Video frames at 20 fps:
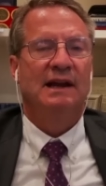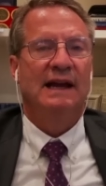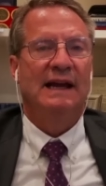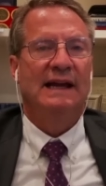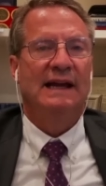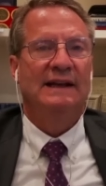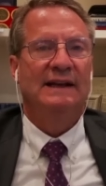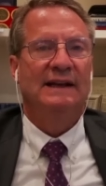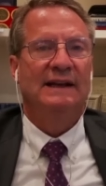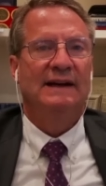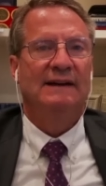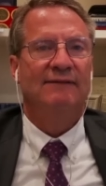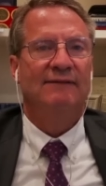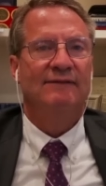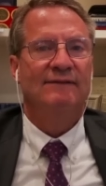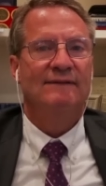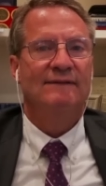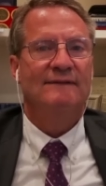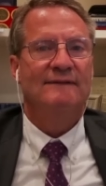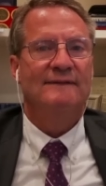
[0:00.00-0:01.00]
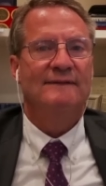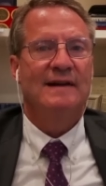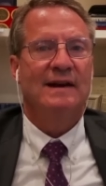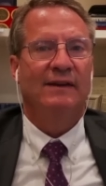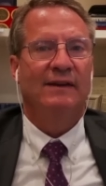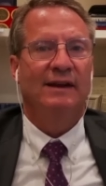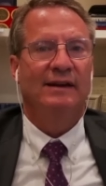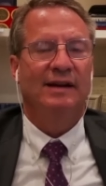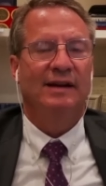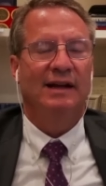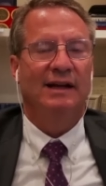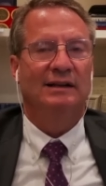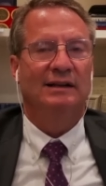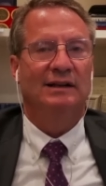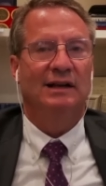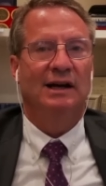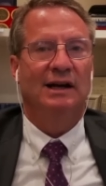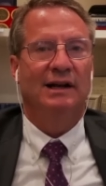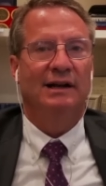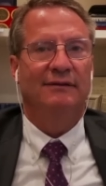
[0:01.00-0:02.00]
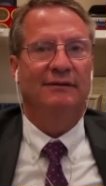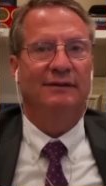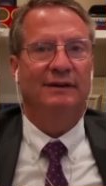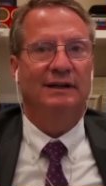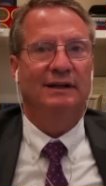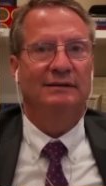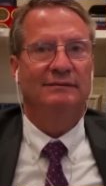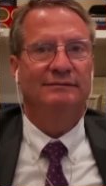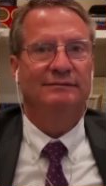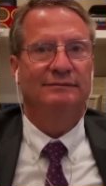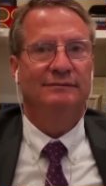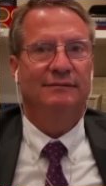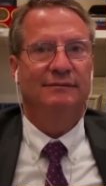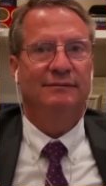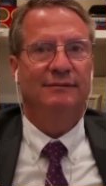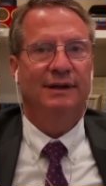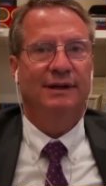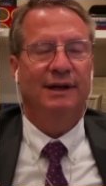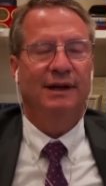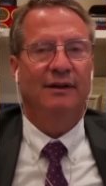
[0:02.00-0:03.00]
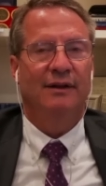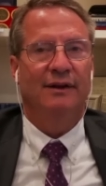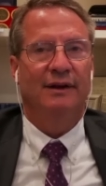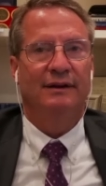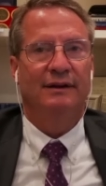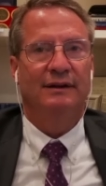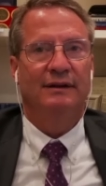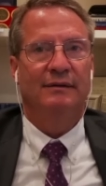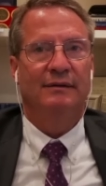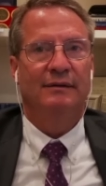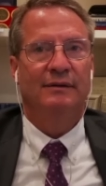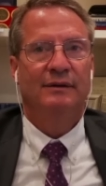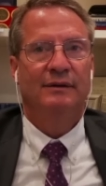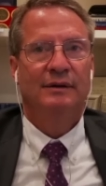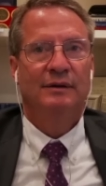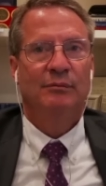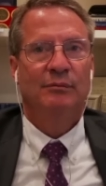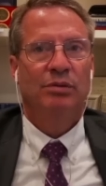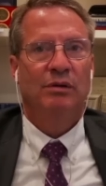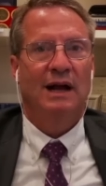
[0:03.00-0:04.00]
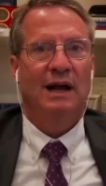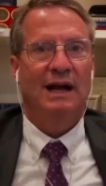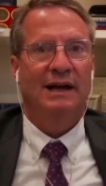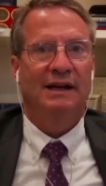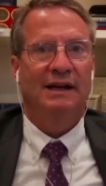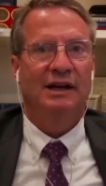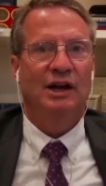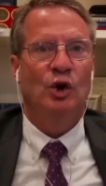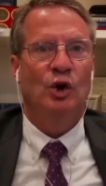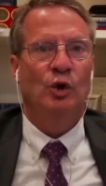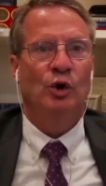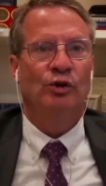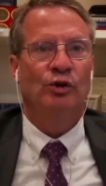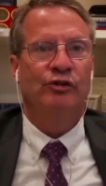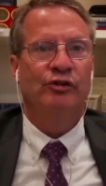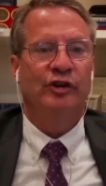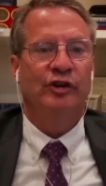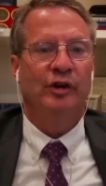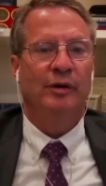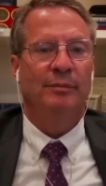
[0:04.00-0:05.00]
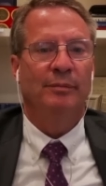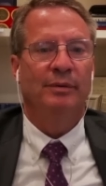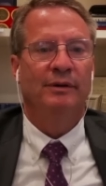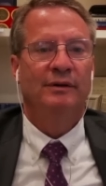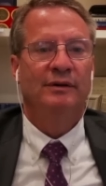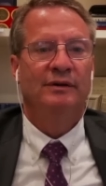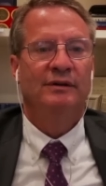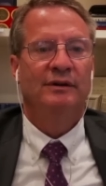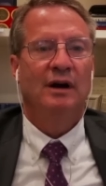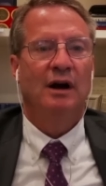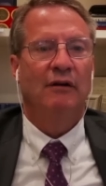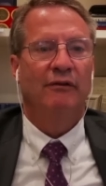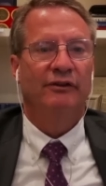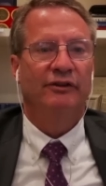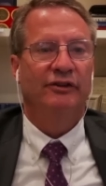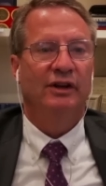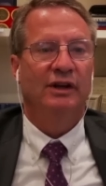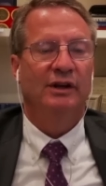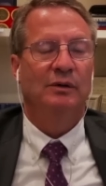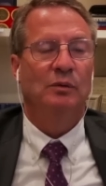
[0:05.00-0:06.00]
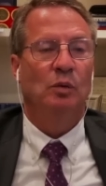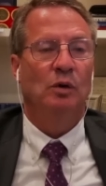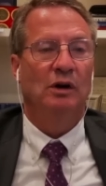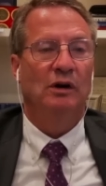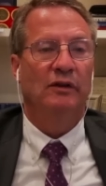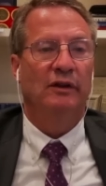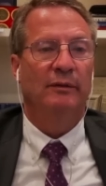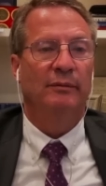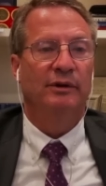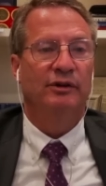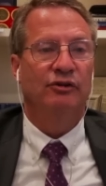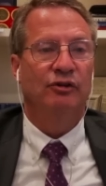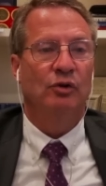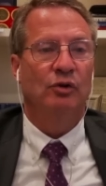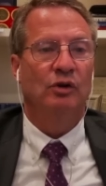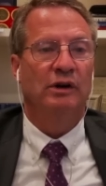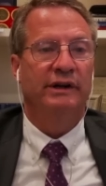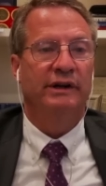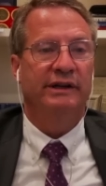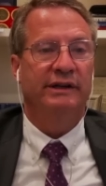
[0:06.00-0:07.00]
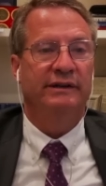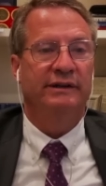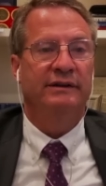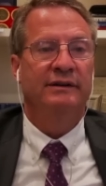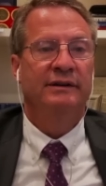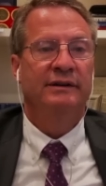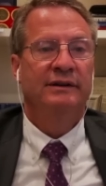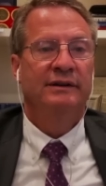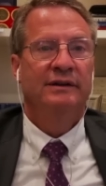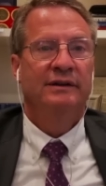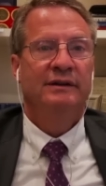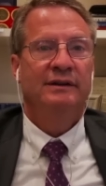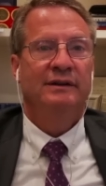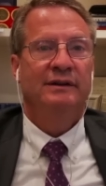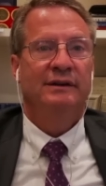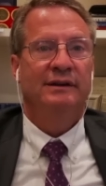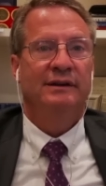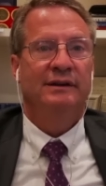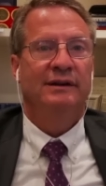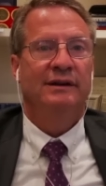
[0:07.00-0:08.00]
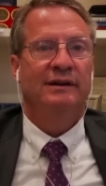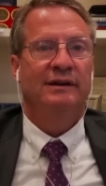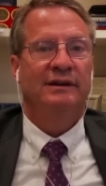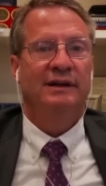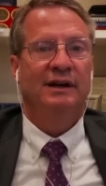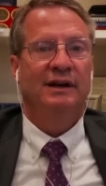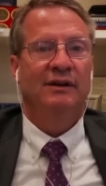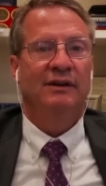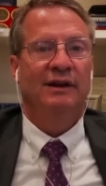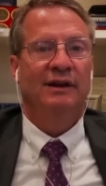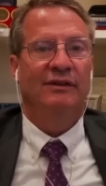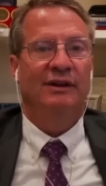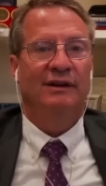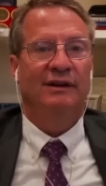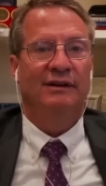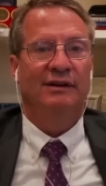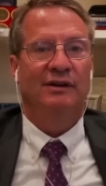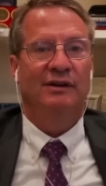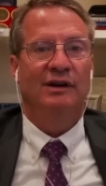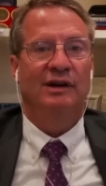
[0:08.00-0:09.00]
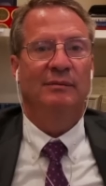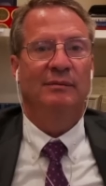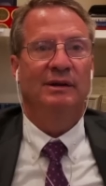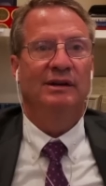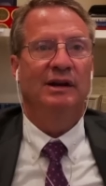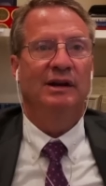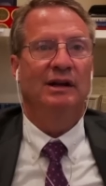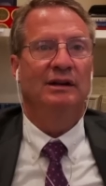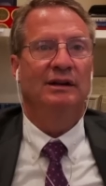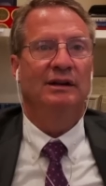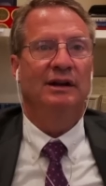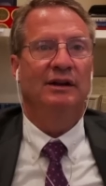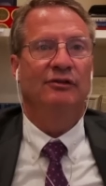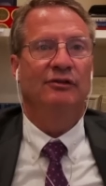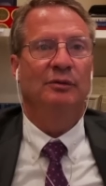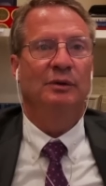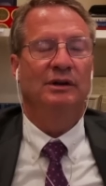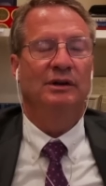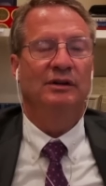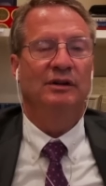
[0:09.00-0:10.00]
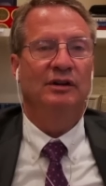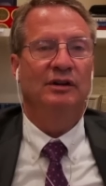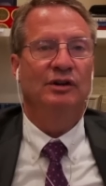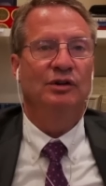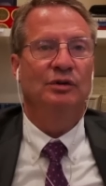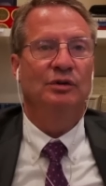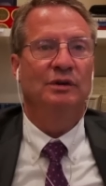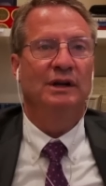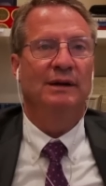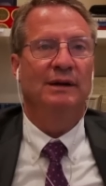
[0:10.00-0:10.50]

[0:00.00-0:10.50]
And they take a lot of, they pride in ownership. All of a sudden we're in the majority and they think they're going to be telling us what to do.